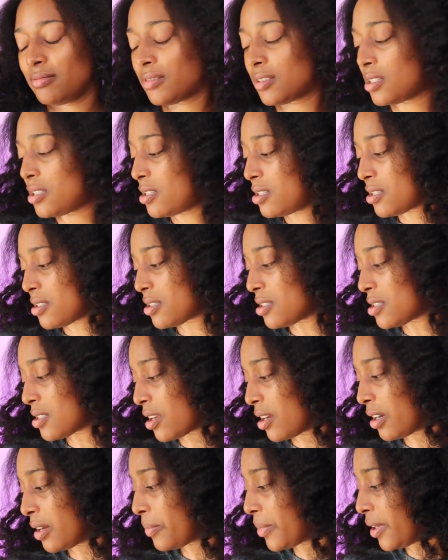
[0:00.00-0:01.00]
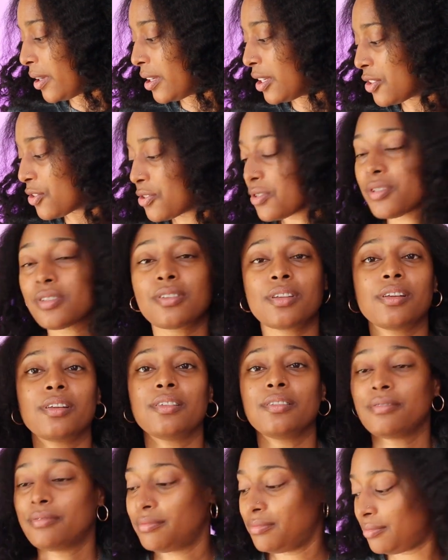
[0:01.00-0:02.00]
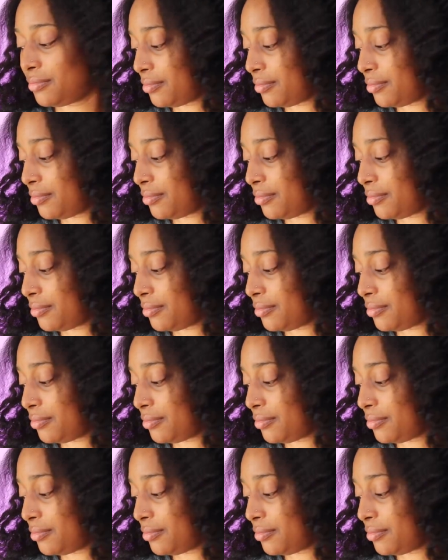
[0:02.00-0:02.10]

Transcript: This is gonna be an interesting,